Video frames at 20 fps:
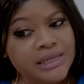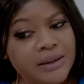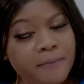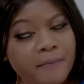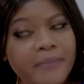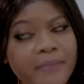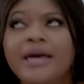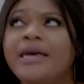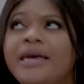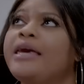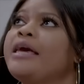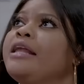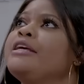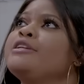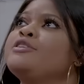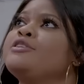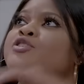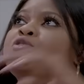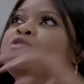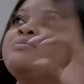Mike earlier
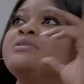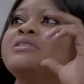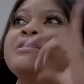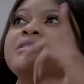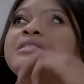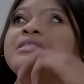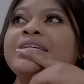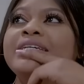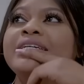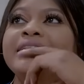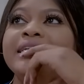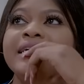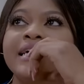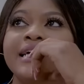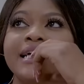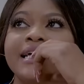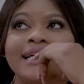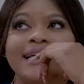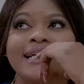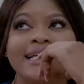told me today
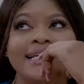that